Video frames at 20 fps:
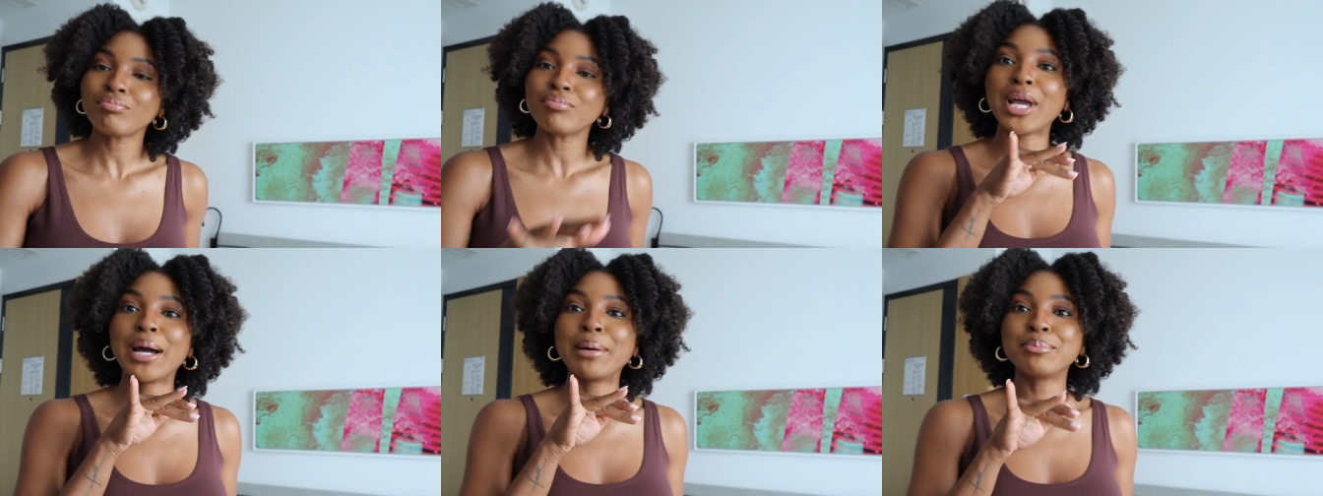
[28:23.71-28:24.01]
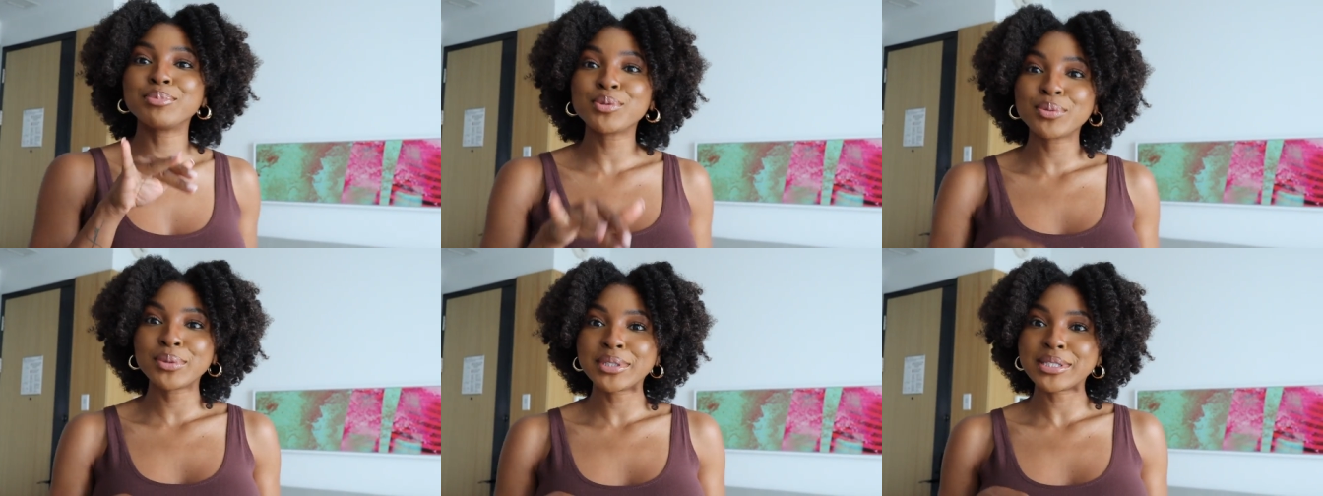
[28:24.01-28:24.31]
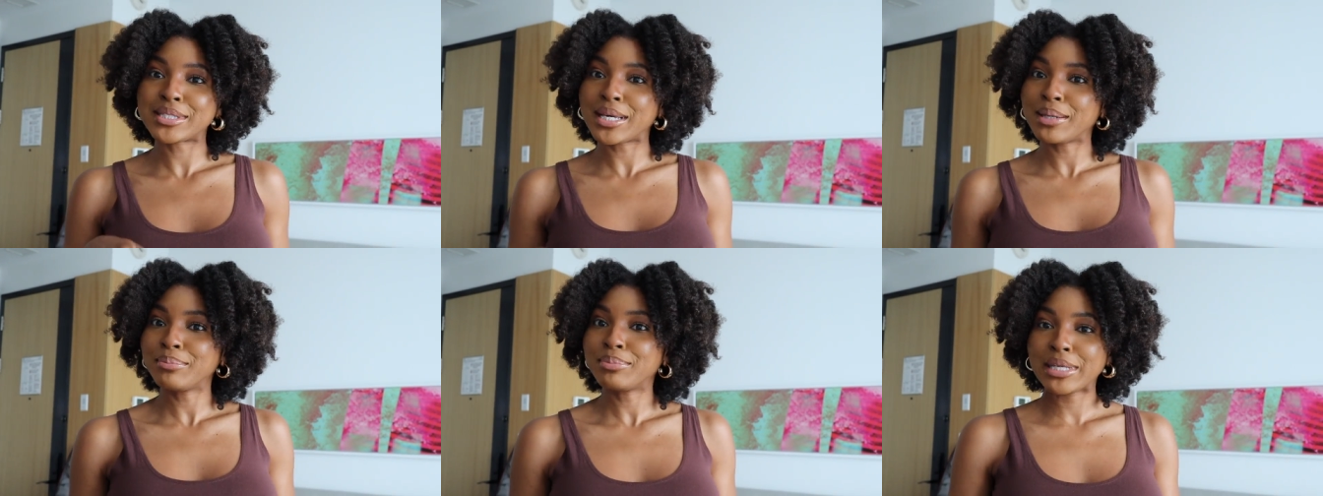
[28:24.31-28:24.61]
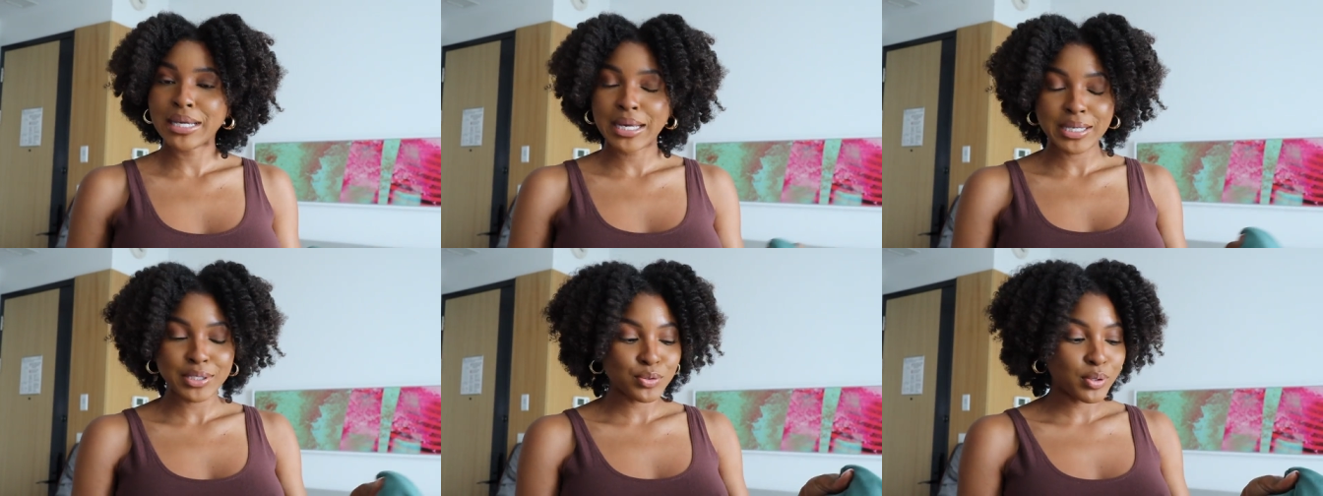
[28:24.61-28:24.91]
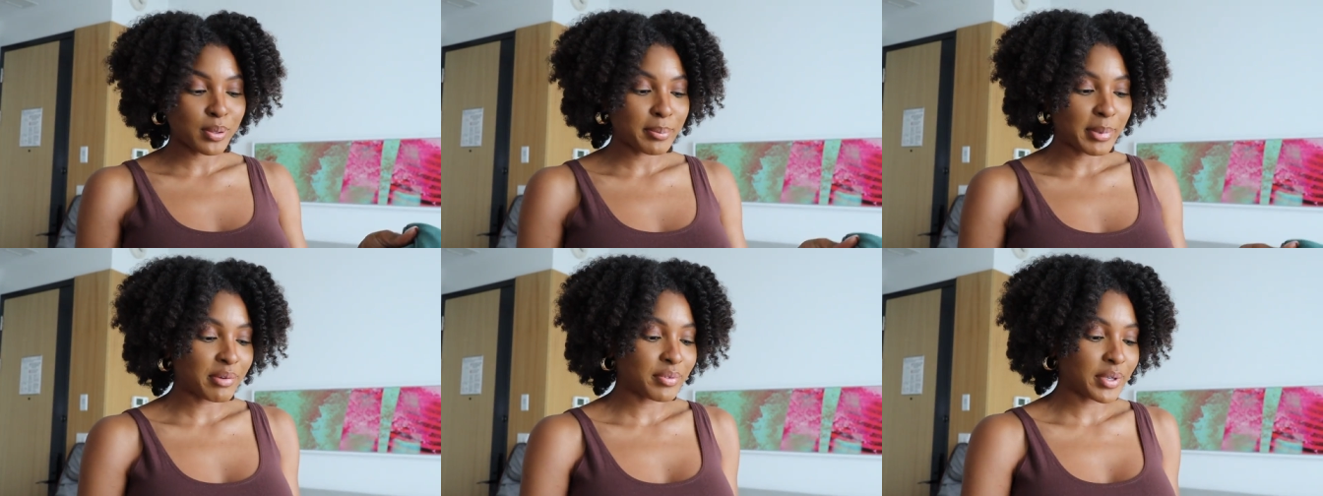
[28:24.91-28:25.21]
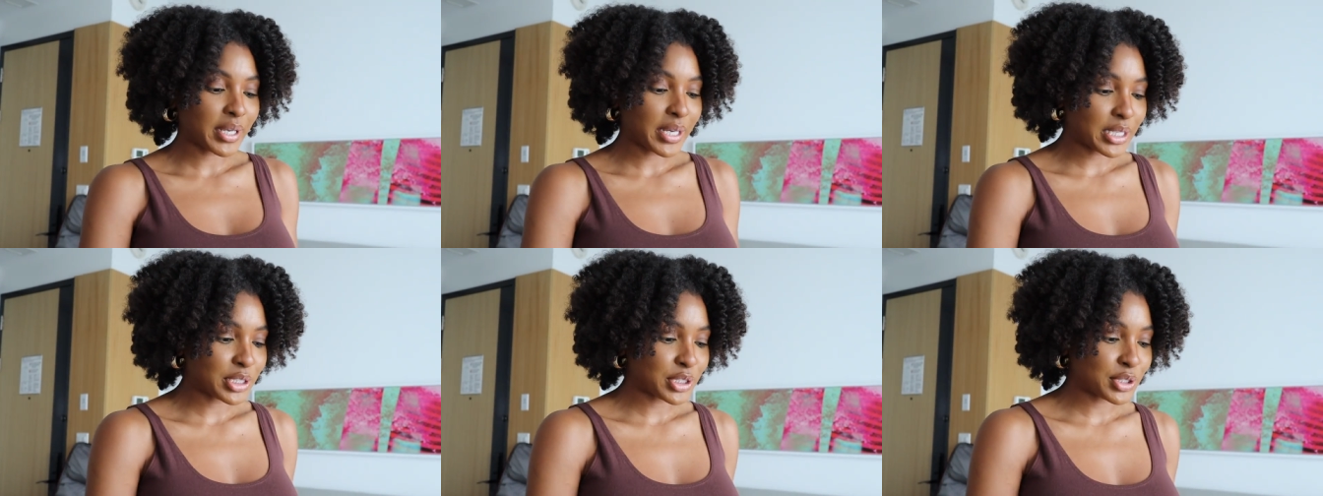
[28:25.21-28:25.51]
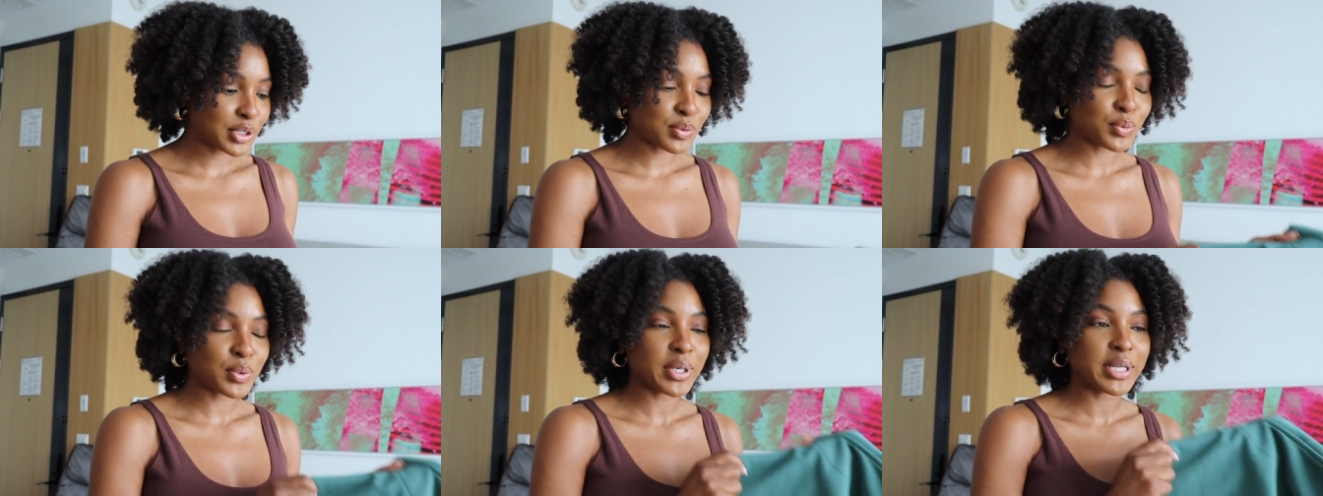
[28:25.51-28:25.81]
i'm doing the same thing i do on my
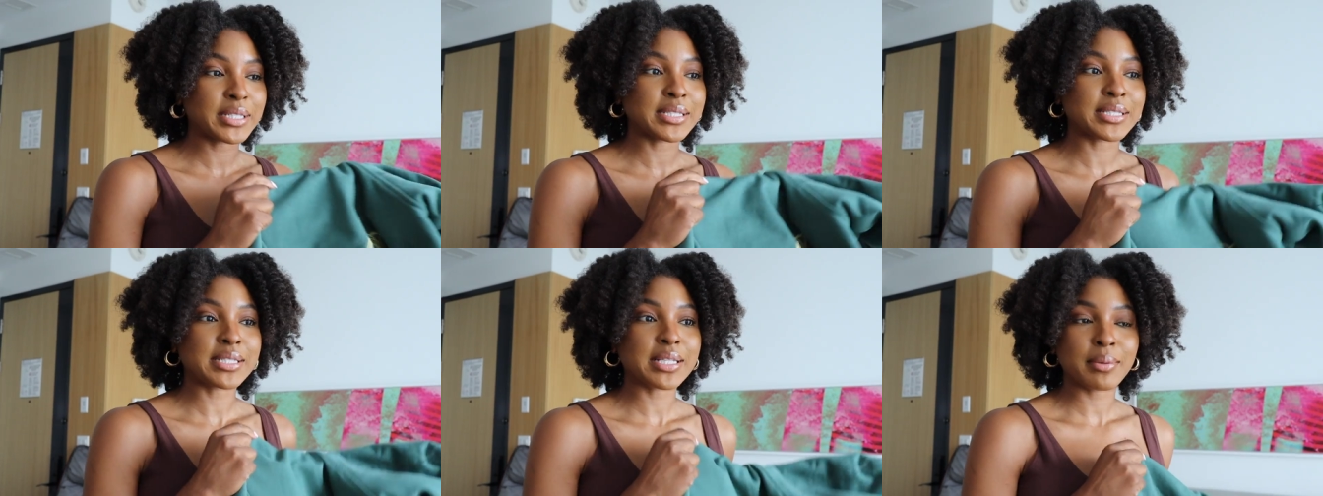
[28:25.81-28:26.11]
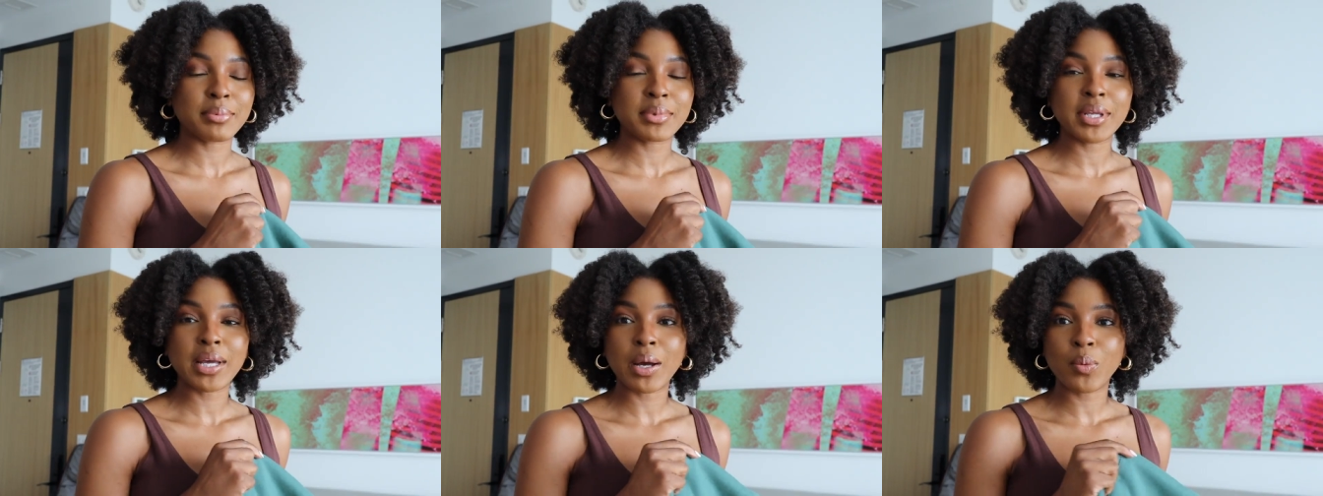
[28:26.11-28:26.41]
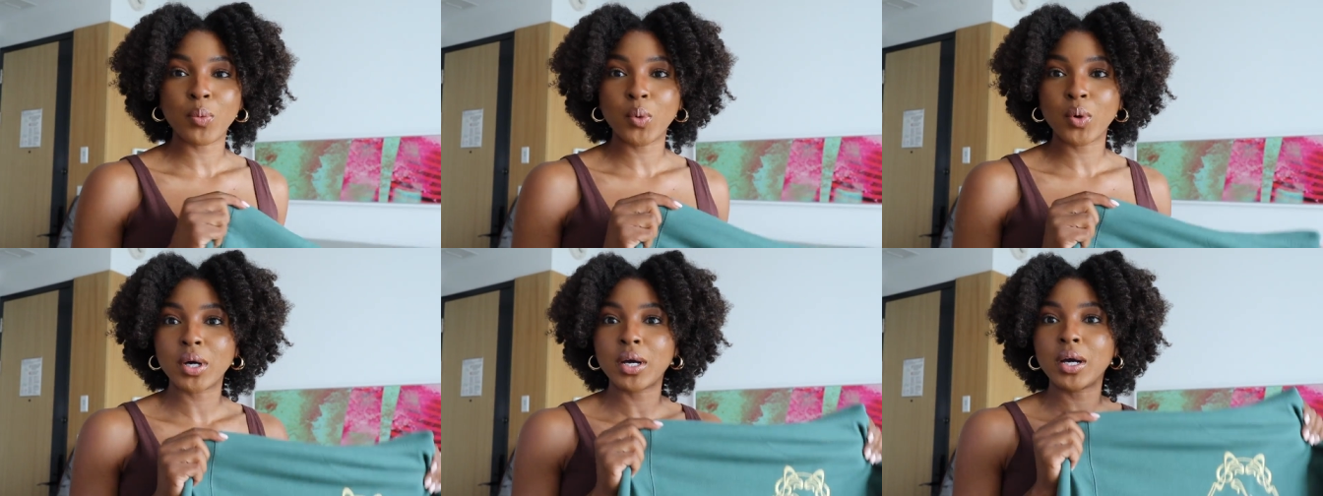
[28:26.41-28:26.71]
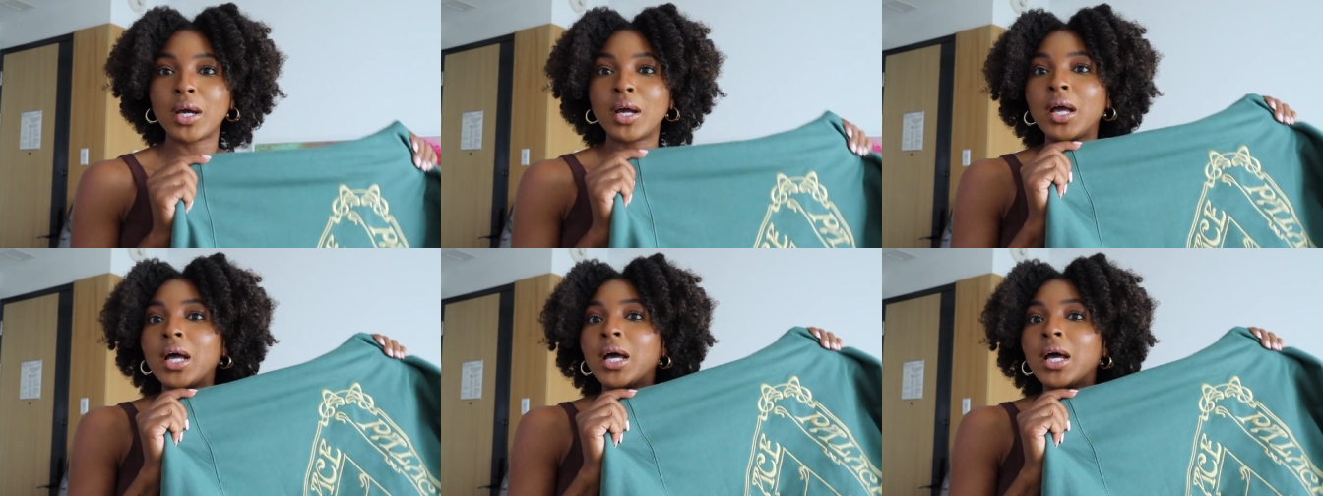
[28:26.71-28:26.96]
vacations wearing the same thing i wore